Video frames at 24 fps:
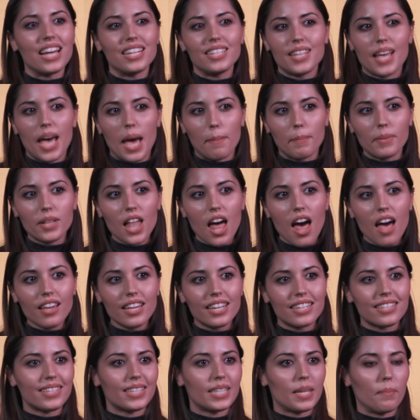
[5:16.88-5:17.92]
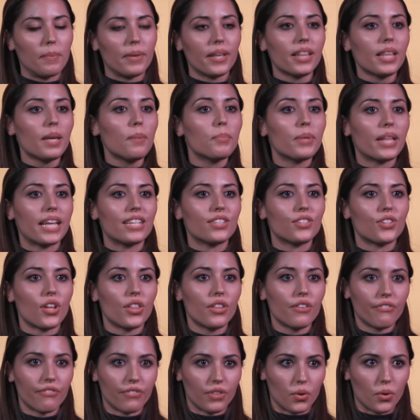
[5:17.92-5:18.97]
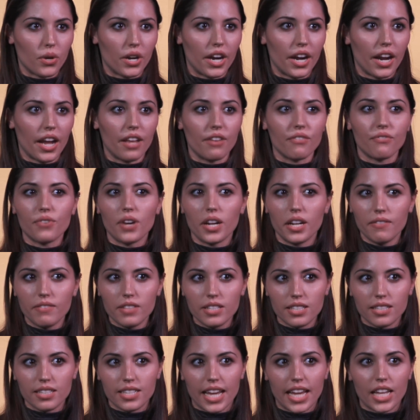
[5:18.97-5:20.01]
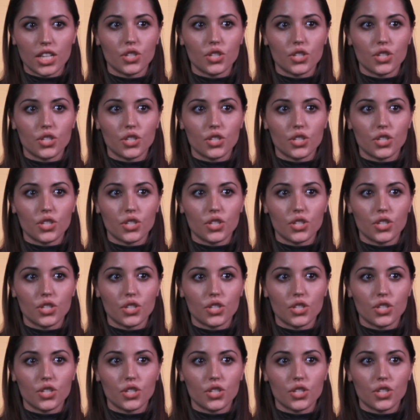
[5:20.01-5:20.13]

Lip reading: time clock is typically placed on the floor in front of the stage